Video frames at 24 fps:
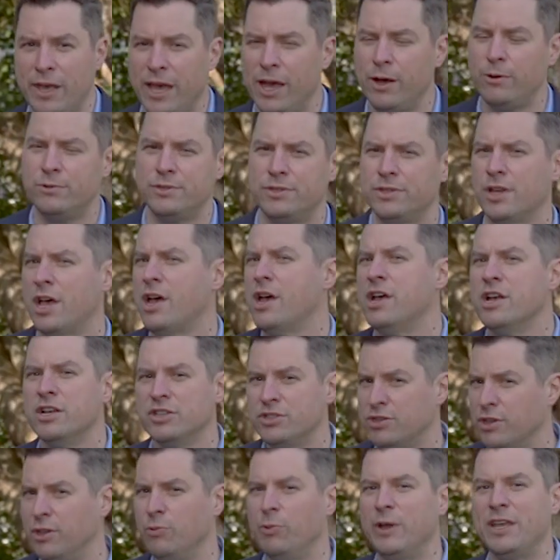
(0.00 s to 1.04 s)
the house
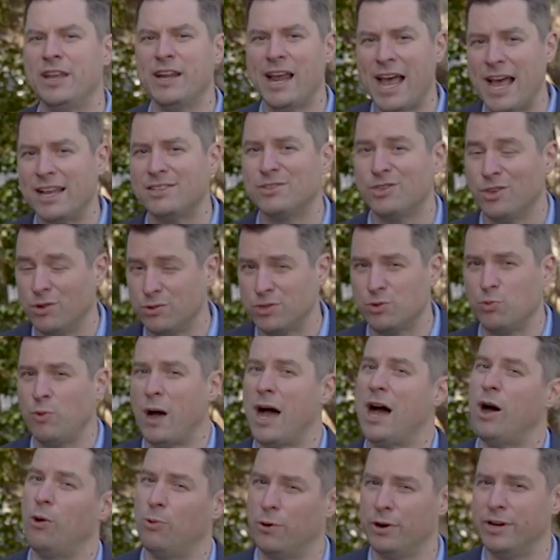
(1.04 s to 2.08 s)
so that we can ask those
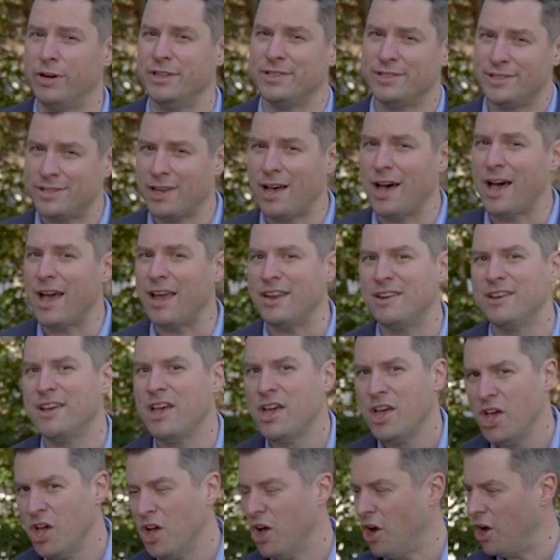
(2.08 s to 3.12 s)
while we're inside.
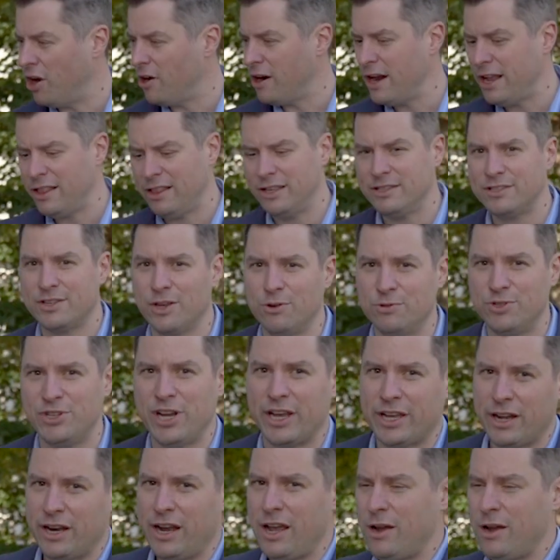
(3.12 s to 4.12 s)
All right, let's go check it